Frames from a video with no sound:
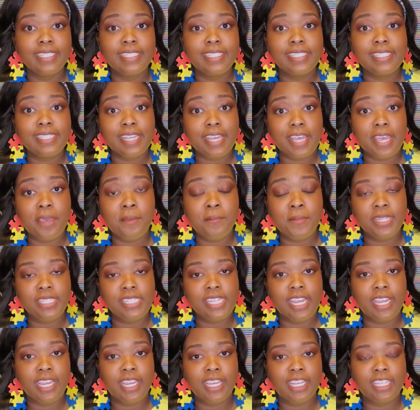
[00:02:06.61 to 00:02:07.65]
To
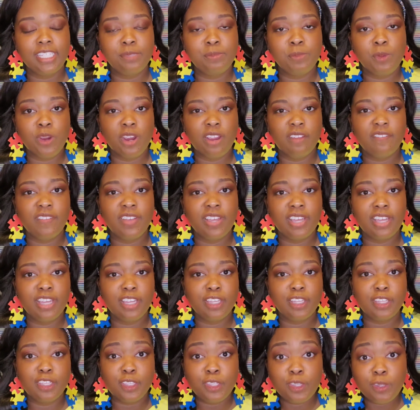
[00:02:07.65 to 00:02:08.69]
imitate is more of a
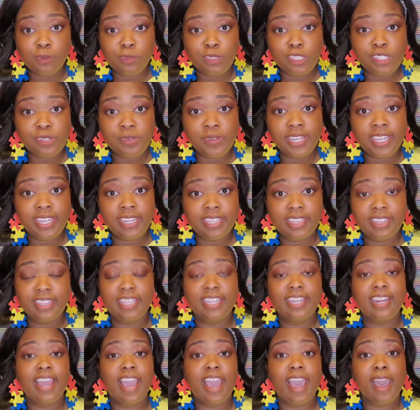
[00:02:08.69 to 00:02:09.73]
you do it,
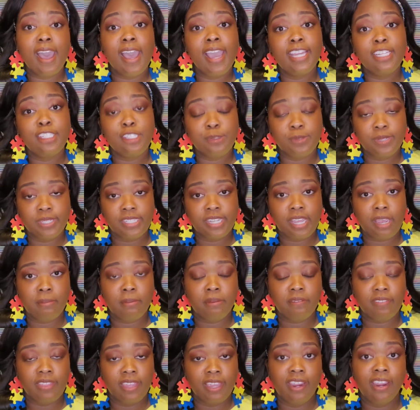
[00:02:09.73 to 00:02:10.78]
then I do it type of
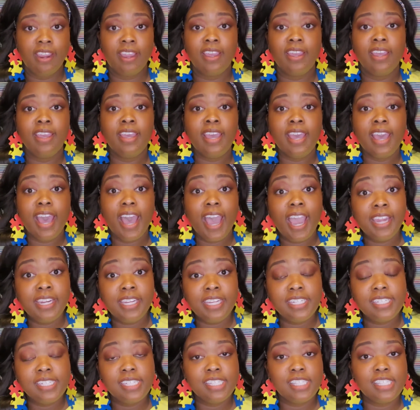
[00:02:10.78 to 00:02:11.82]
thing. I
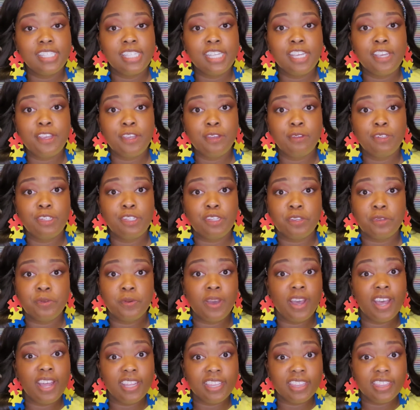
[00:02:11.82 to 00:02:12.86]
need to see you do
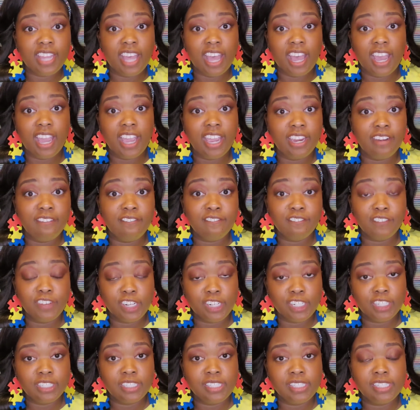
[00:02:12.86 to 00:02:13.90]
a line
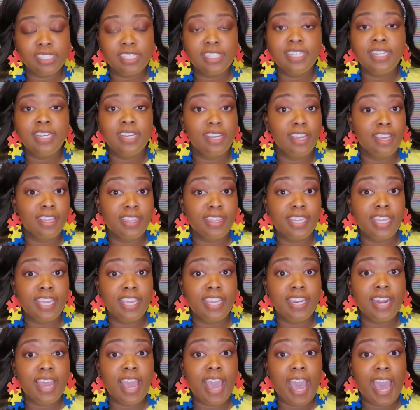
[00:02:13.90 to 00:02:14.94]
first, and
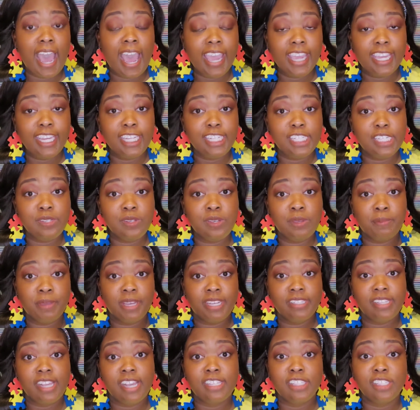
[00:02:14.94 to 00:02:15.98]
then I can do it
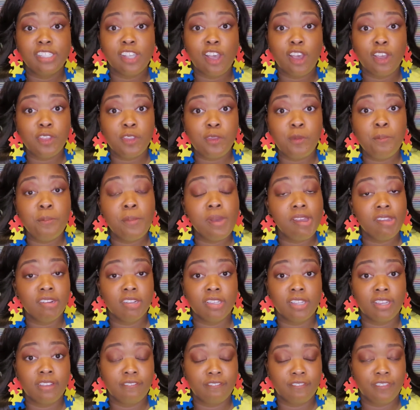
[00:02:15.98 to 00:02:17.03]
because I saw you model
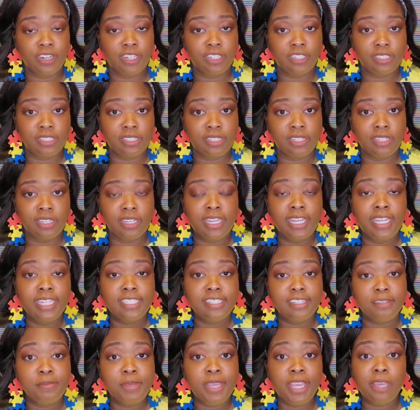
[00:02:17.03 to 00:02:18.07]
it first.
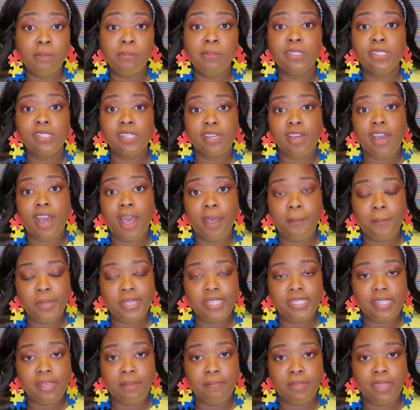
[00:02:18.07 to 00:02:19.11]
To be able to copy
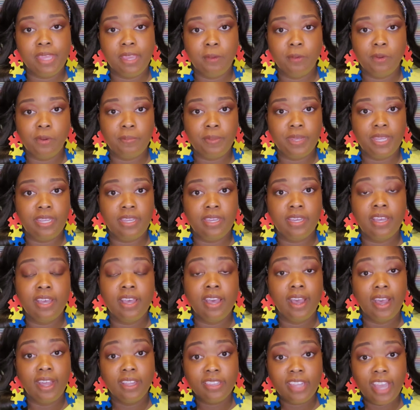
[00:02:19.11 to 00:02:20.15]
something would be
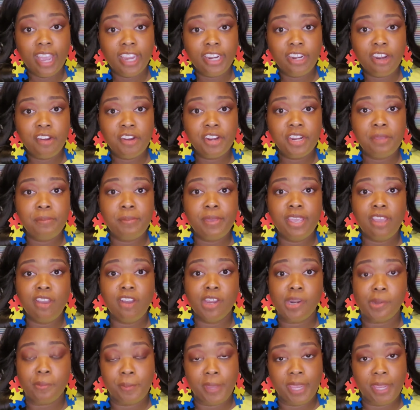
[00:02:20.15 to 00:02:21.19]
a line already being
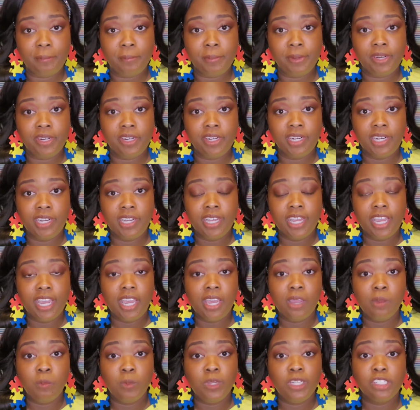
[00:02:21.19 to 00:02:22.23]
on a paper
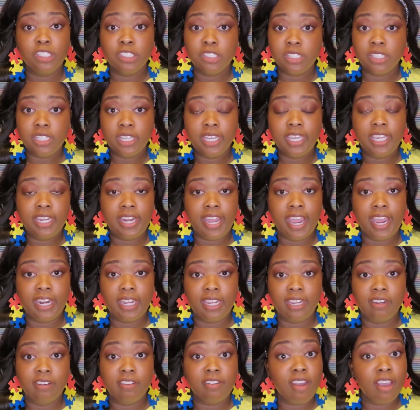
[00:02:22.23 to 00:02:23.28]
and we just looking at
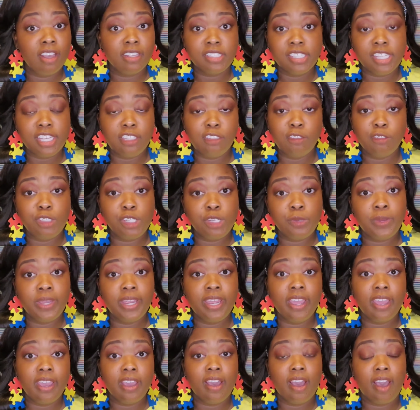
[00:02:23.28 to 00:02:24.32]
it, not seeing you do it
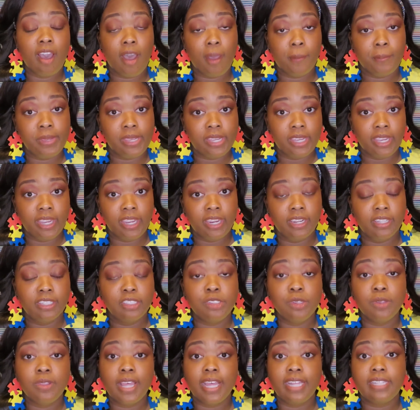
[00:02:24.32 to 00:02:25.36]
and copying it.
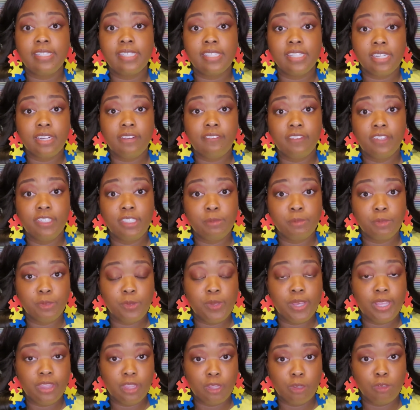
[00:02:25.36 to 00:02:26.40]
So that's the difference
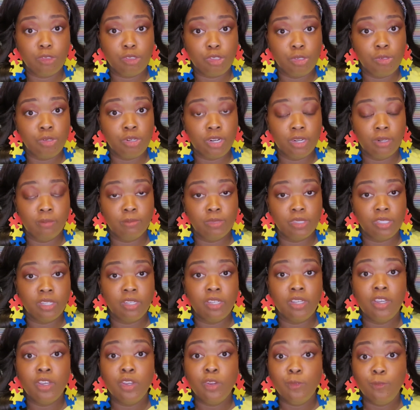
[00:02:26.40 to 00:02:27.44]
between those two terms.
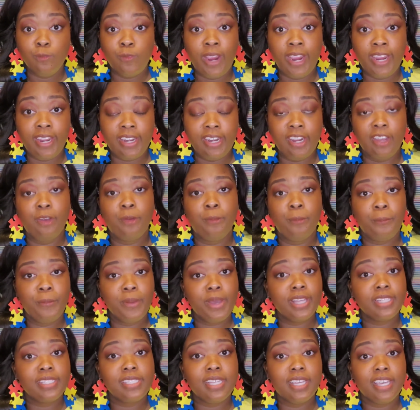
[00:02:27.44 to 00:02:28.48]
Right now,
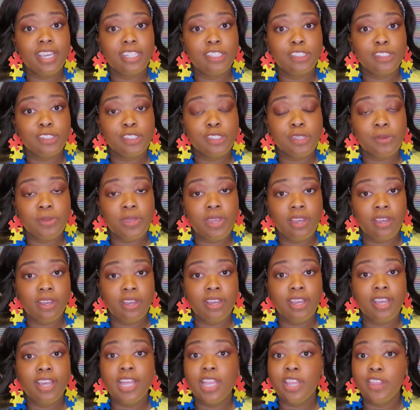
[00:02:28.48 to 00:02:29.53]
because the kids are so young,
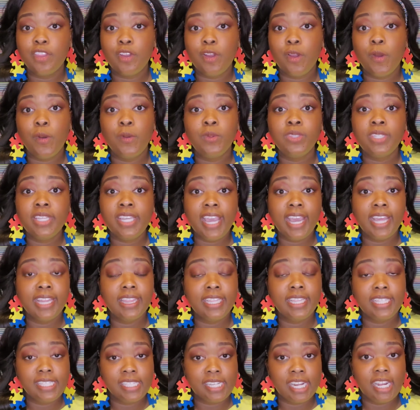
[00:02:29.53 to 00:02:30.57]
they're only at the
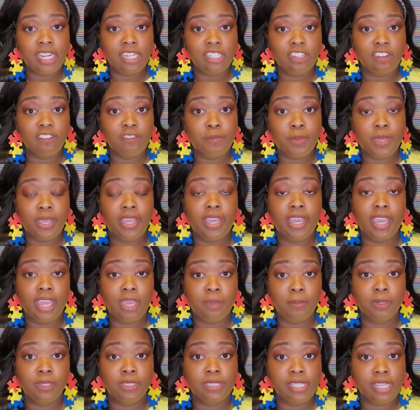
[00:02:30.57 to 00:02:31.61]
stage of being
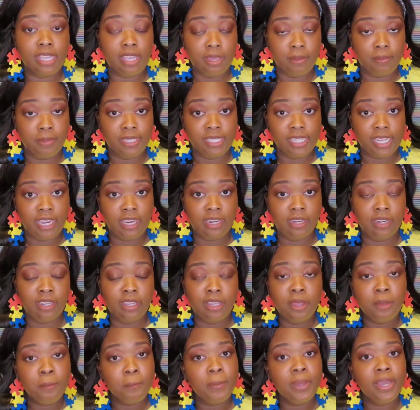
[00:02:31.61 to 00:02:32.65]
able to imitate.
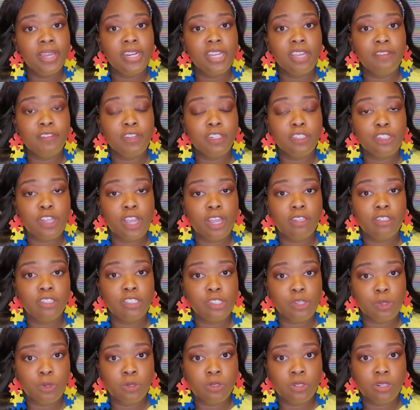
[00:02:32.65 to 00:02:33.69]
But if your child is
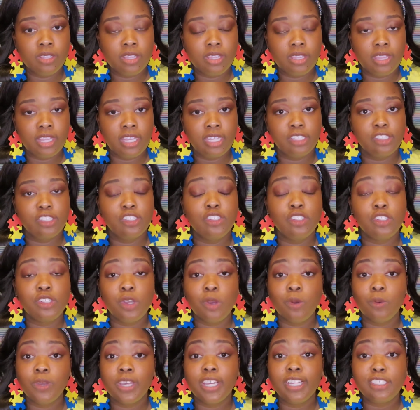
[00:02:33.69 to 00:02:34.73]
older than this,
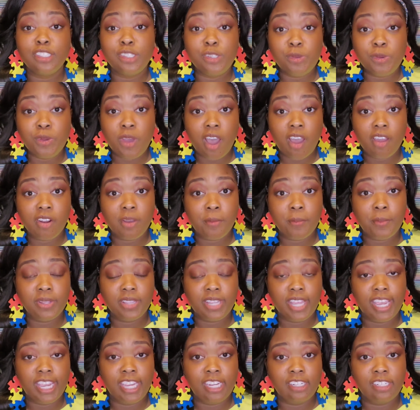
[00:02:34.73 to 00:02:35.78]
don't get too caught up on
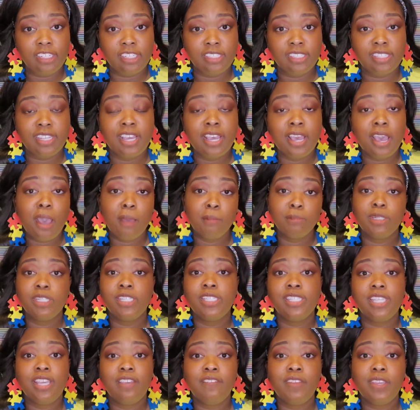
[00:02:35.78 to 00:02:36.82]
the ages. I'm
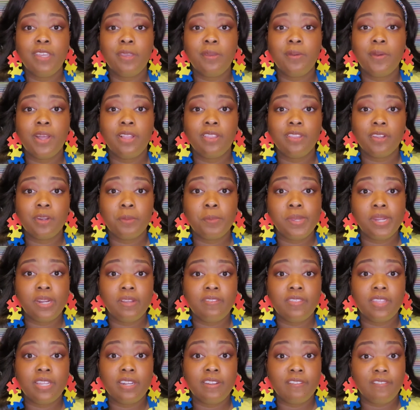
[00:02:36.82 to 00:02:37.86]
just giving you a little bit of
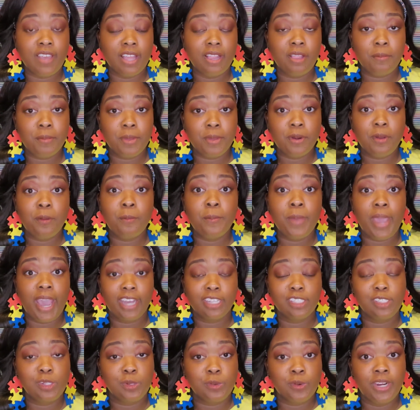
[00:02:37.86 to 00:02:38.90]
the developmental
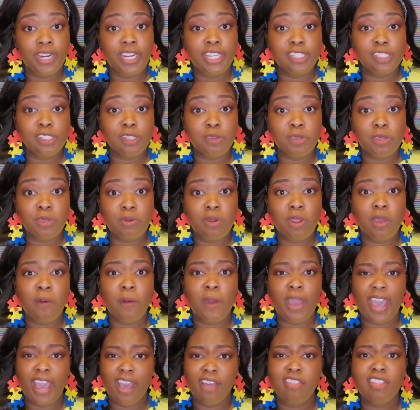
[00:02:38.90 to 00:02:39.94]
backstory so you know
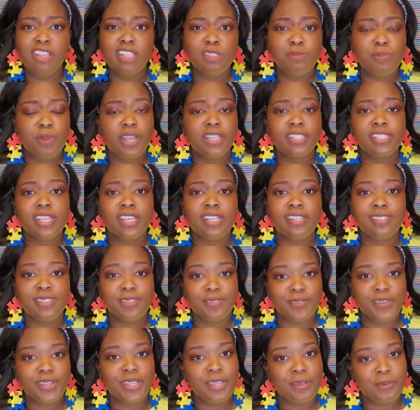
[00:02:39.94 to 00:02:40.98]
how this process
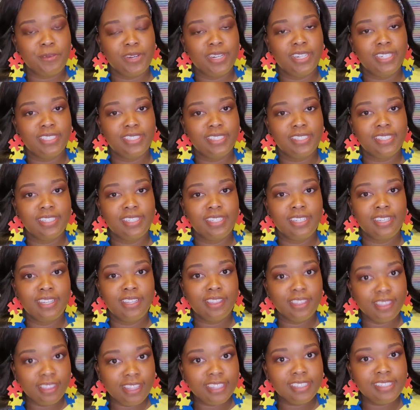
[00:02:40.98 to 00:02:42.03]
really works.
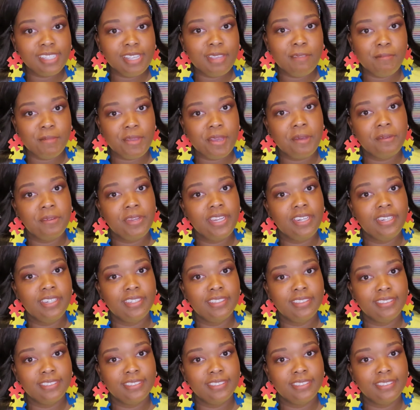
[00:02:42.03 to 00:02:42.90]
Let's keep going.